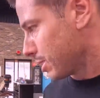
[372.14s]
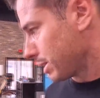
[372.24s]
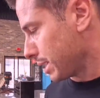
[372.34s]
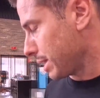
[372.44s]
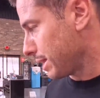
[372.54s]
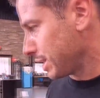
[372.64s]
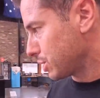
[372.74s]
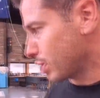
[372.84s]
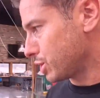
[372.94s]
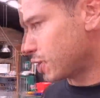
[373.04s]
The thing's
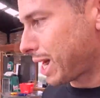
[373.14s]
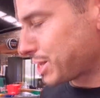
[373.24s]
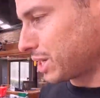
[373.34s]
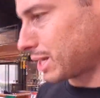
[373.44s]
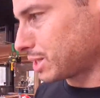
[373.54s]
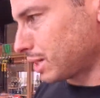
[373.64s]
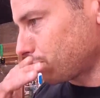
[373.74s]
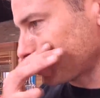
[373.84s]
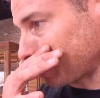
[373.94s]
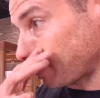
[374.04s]
not charging itself,
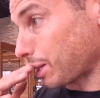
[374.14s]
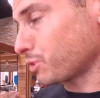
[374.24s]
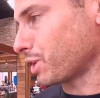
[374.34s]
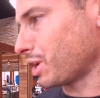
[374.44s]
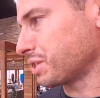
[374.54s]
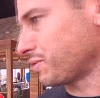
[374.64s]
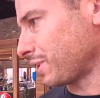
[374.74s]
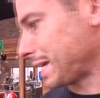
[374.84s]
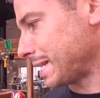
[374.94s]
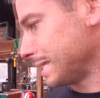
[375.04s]
so the battery goes
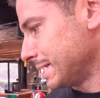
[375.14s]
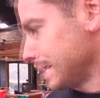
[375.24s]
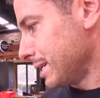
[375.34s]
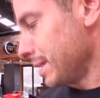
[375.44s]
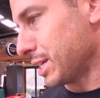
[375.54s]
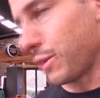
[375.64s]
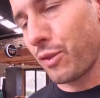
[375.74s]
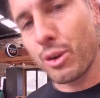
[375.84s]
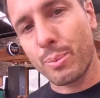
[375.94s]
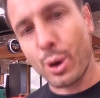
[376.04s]
flat. There's a
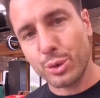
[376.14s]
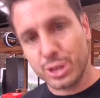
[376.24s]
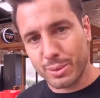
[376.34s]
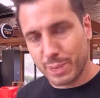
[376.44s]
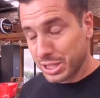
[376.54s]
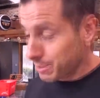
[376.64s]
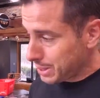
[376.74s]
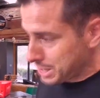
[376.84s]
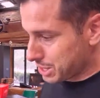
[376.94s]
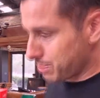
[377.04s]
few bolts and bits and
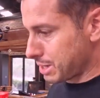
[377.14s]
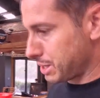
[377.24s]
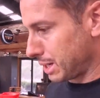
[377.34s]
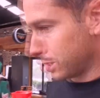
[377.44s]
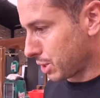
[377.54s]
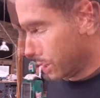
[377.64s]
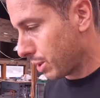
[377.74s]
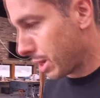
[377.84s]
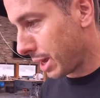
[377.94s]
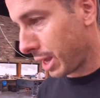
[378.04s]
pieces missing, so
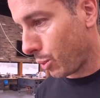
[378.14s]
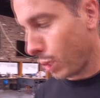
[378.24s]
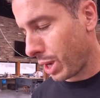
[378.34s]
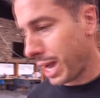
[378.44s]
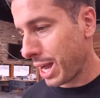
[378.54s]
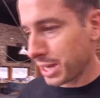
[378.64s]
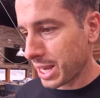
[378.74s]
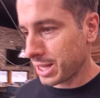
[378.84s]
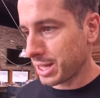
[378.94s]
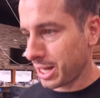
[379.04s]
I'm going to work hard to get
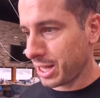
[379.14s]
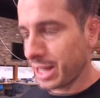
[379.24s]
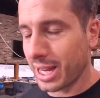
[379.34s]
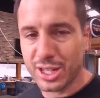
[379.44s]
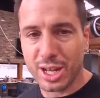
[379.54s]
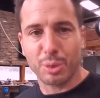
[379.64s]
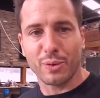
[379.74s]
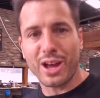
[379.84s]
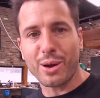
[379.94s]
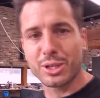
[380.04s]
it done in the next couple of
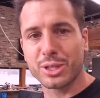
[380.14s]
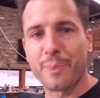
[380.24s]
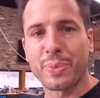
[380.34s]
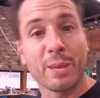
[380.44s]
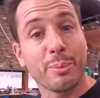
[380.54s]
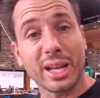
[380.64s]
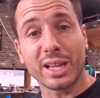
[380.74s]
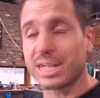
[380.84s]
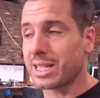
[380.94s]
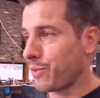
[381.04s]
hours, pick
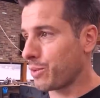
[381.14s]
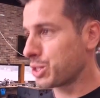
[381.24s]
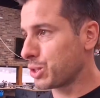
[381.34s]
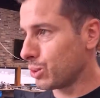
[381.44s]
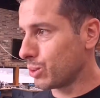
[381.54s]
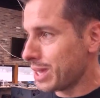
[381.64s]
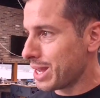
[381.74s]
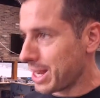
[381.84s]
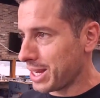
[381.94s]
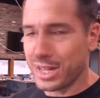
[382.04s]
Lex up from school
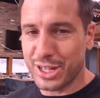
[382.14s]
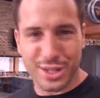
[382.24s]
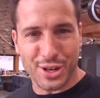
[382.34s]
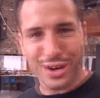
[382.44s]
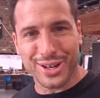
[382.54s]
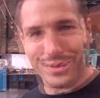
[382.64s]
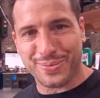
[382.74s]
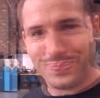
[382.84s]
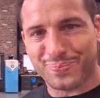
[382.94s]
and head to the dyno.